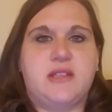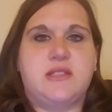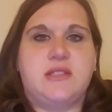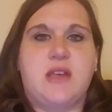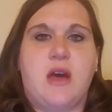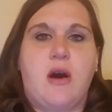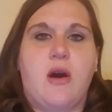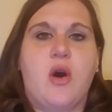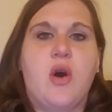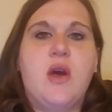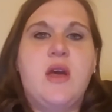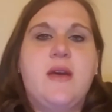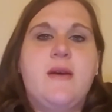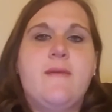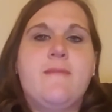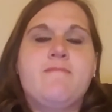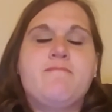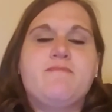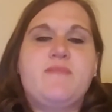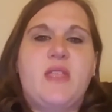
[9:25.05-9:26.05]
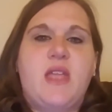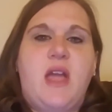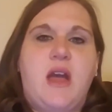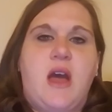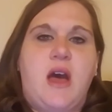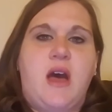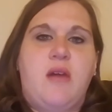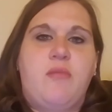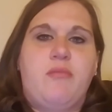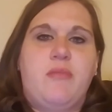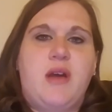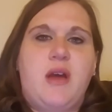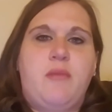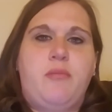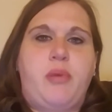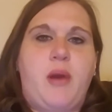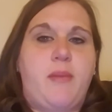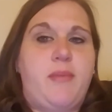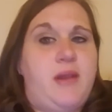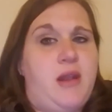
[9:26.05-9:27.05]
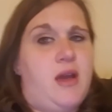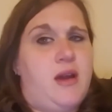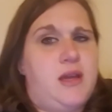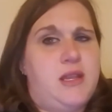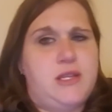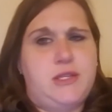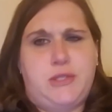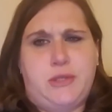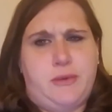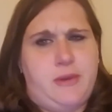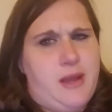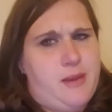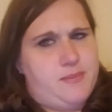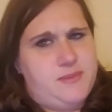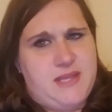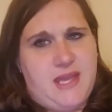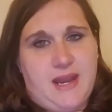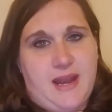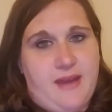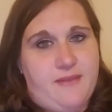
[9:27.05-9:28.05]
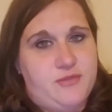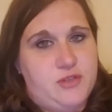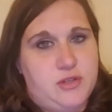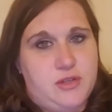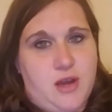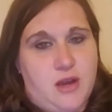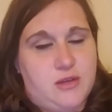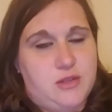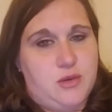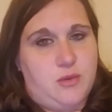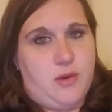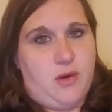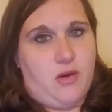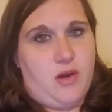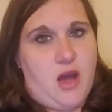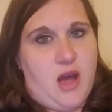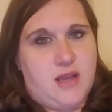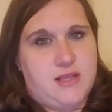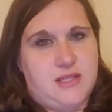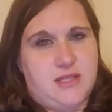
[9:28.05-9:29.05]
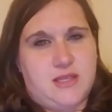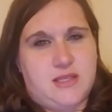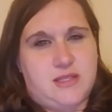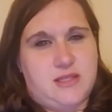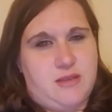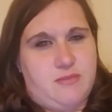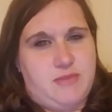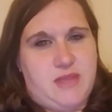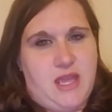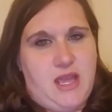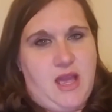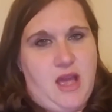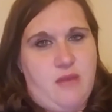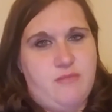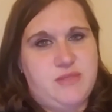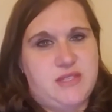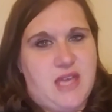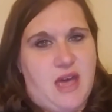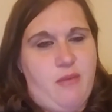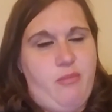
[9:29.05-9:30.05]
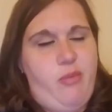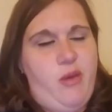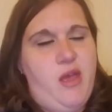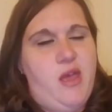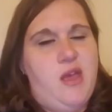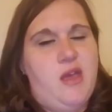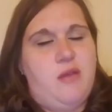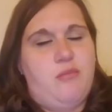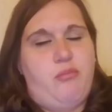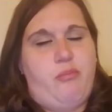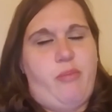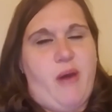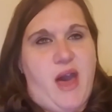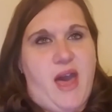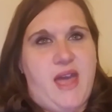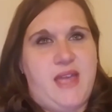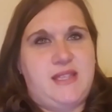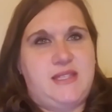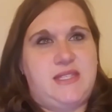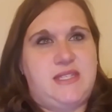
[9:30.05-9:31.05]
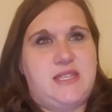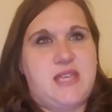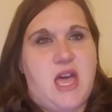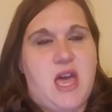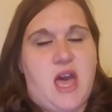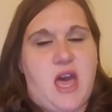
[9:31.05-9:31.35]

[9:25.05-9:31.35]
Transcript: So I'm probably not going to do an update after Dr. Wilcox unless something comes up. But,